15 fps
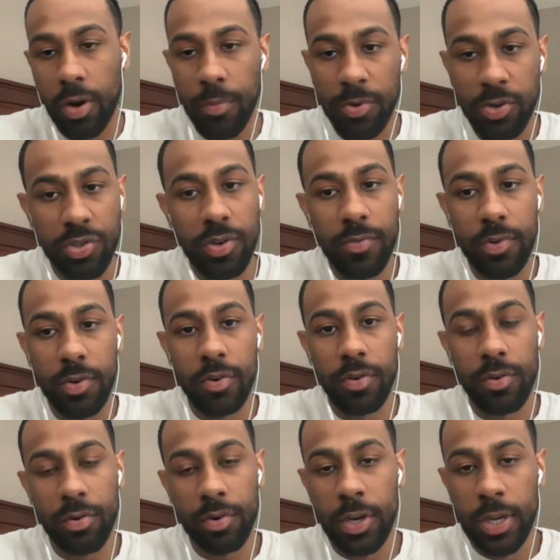number driven
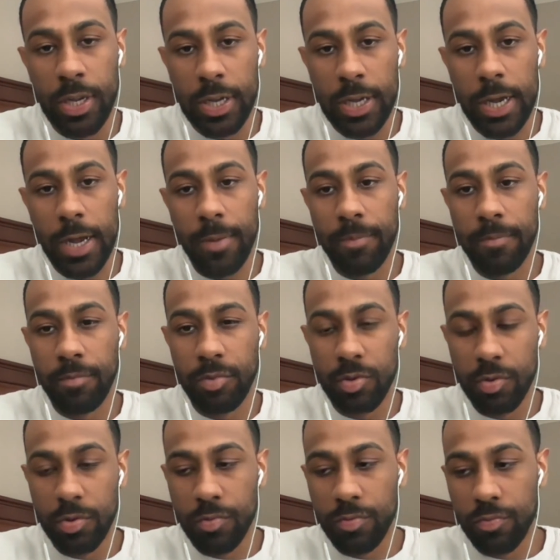or um,
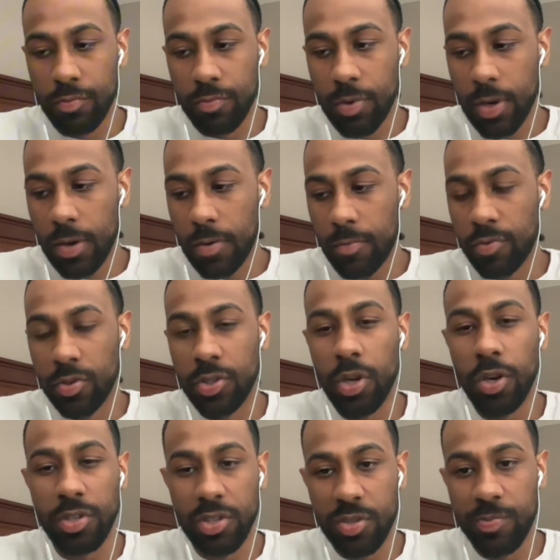
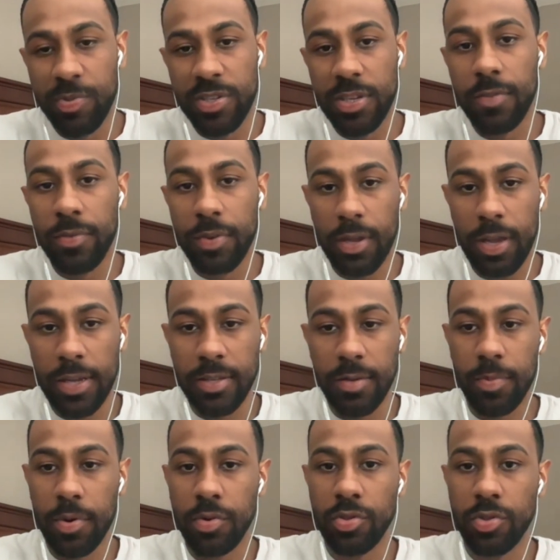results specific, as
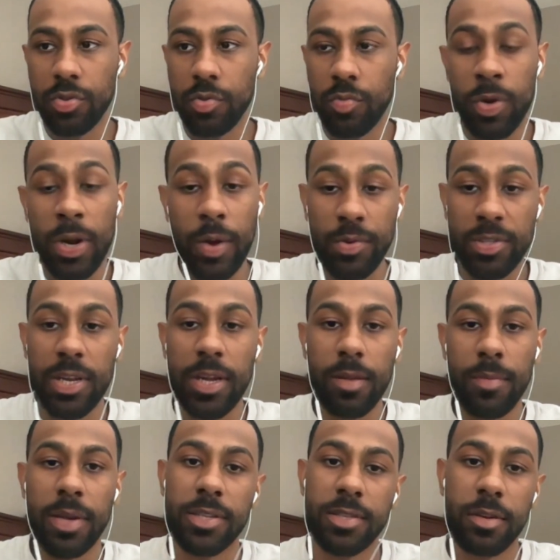opposed to what I was
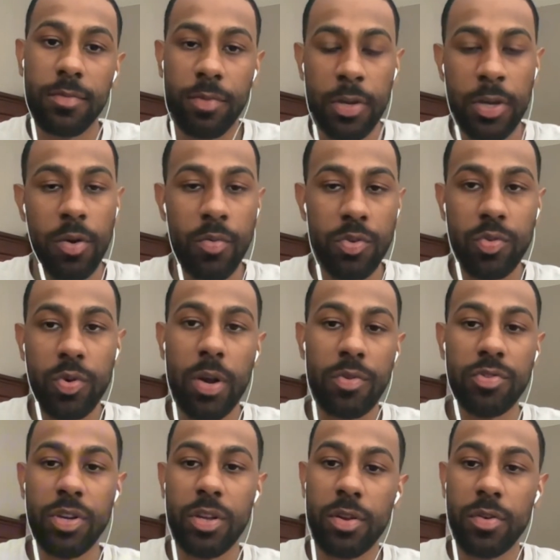telling myself was what I
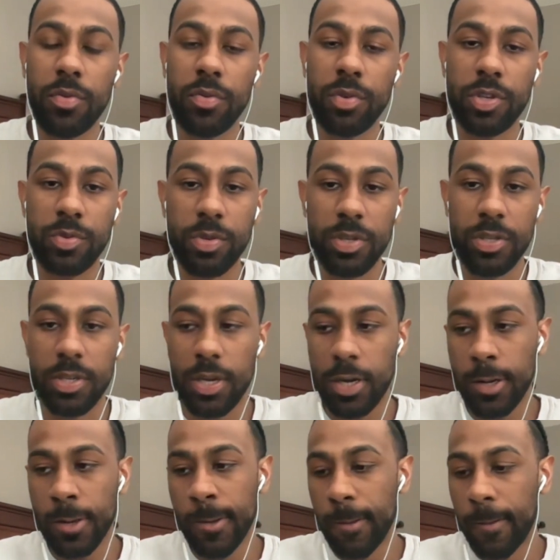was trying to do, which was be
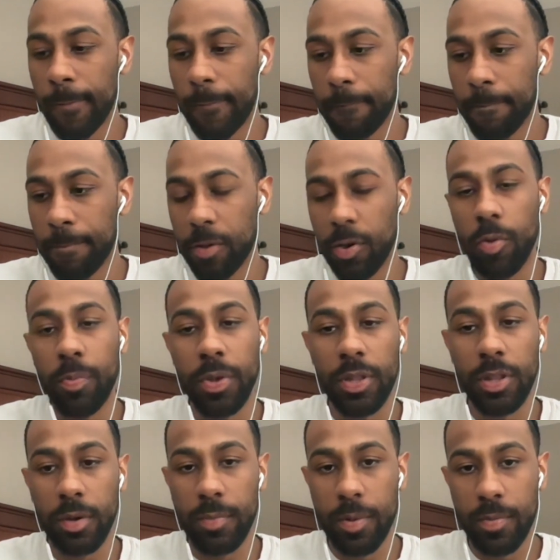a
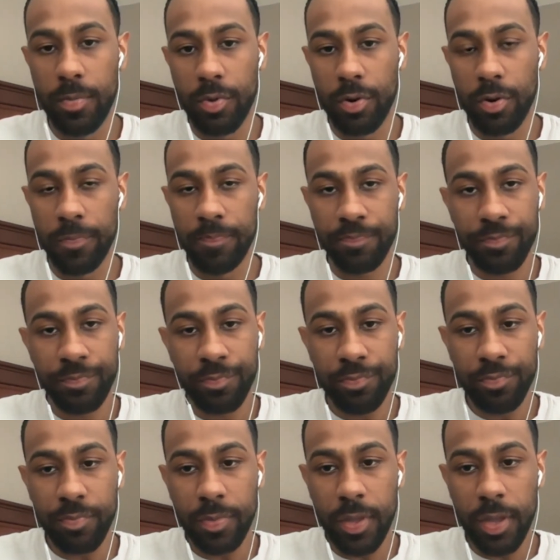little bit more
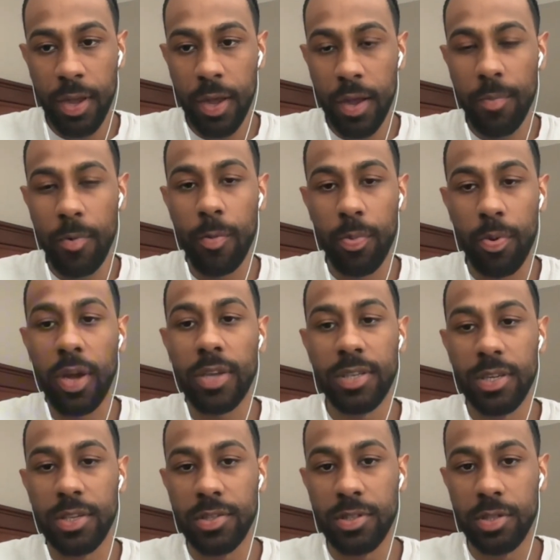
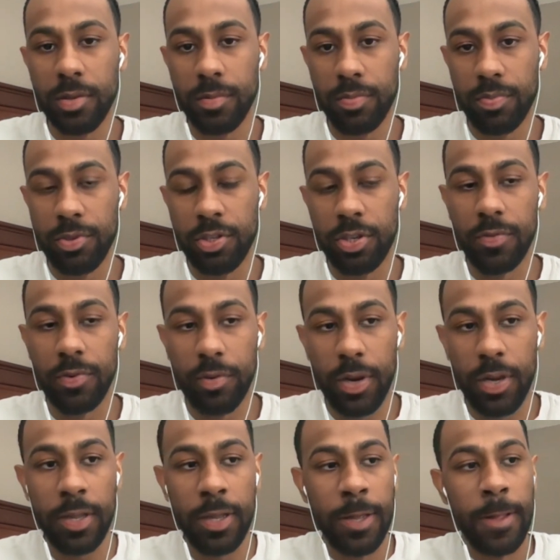process driven,
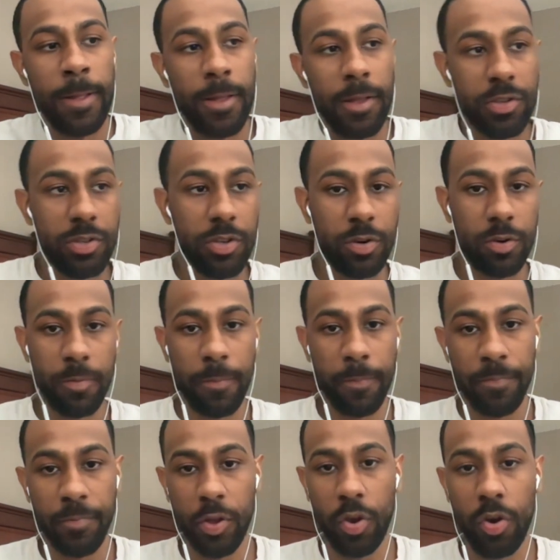right? So
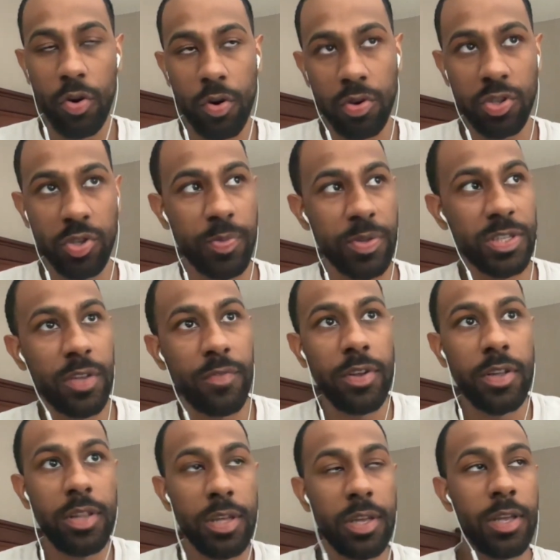the goal
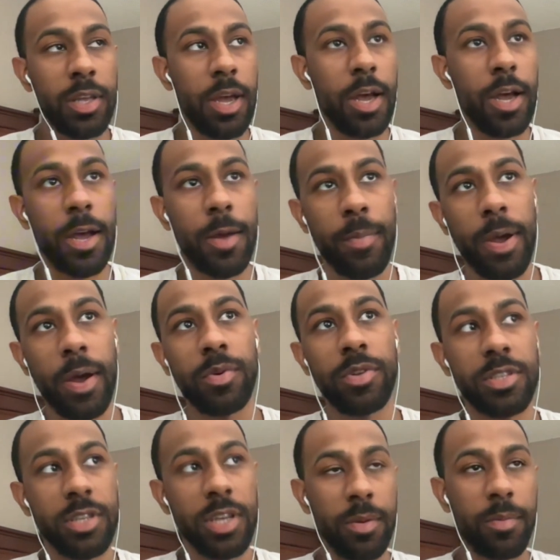specifically, I would
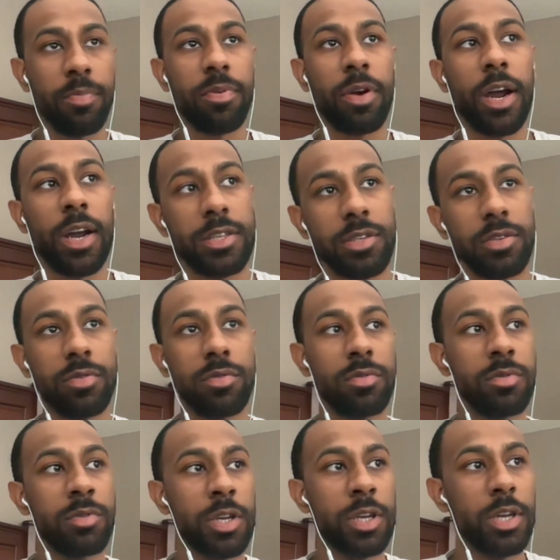say
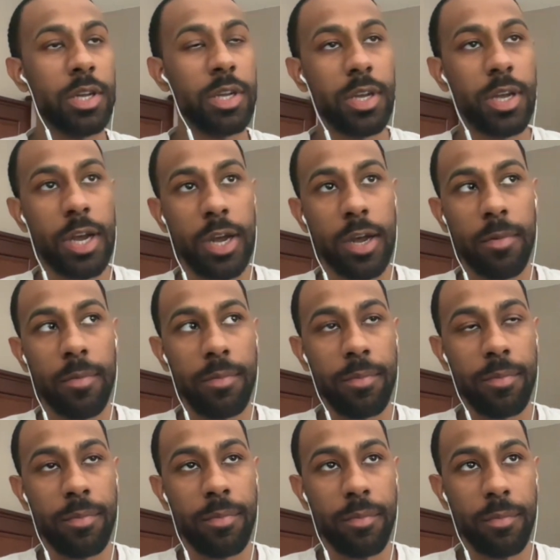
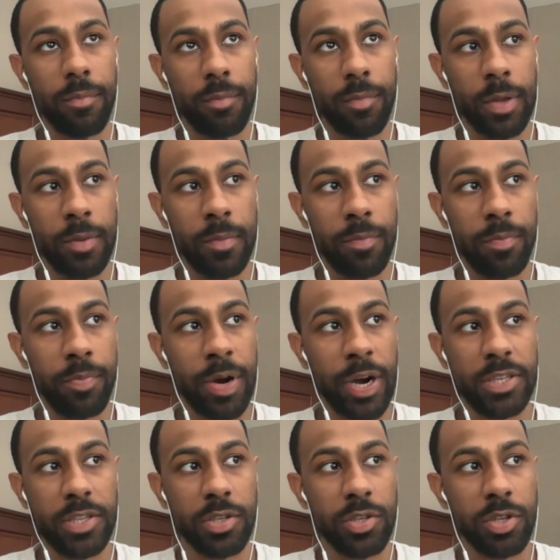um,
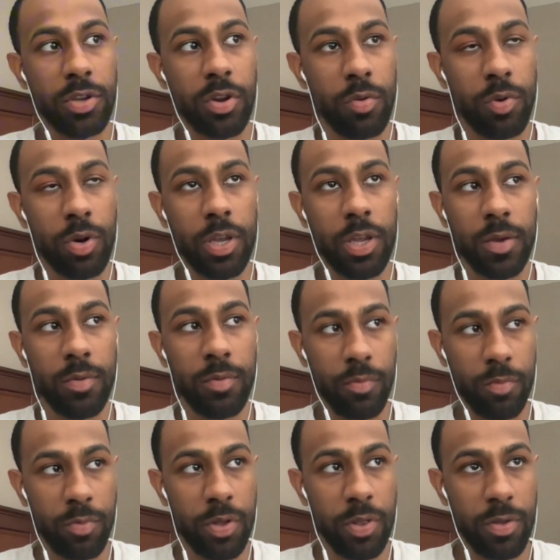prior to working
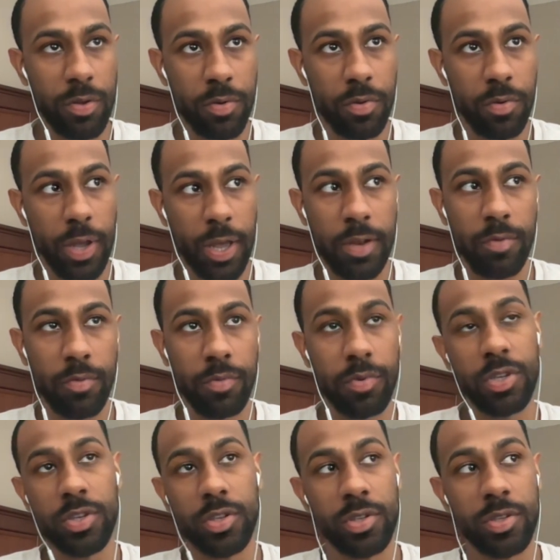with you, and
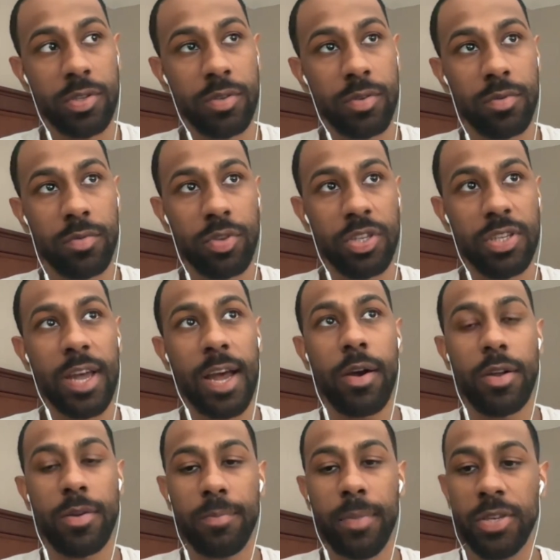which is
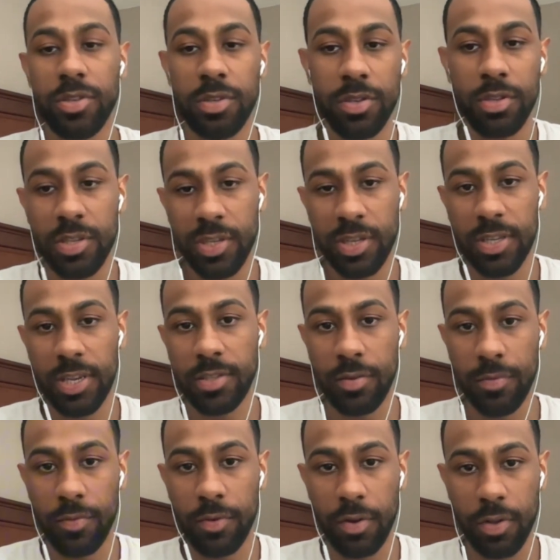how I measured the success
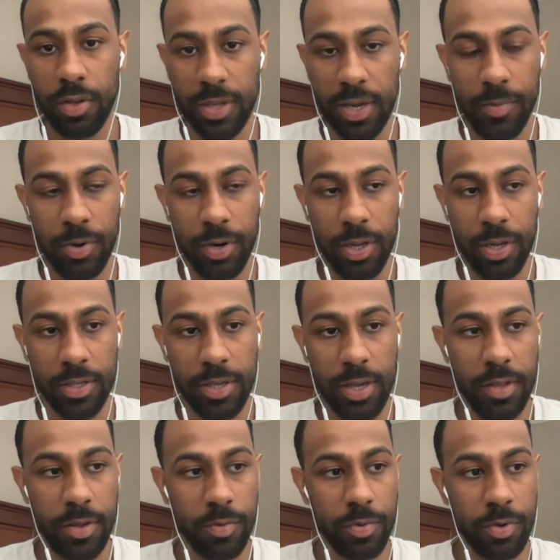of the time working
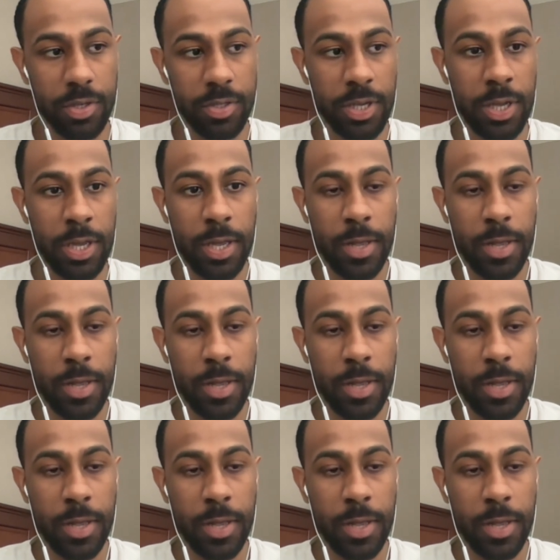together, was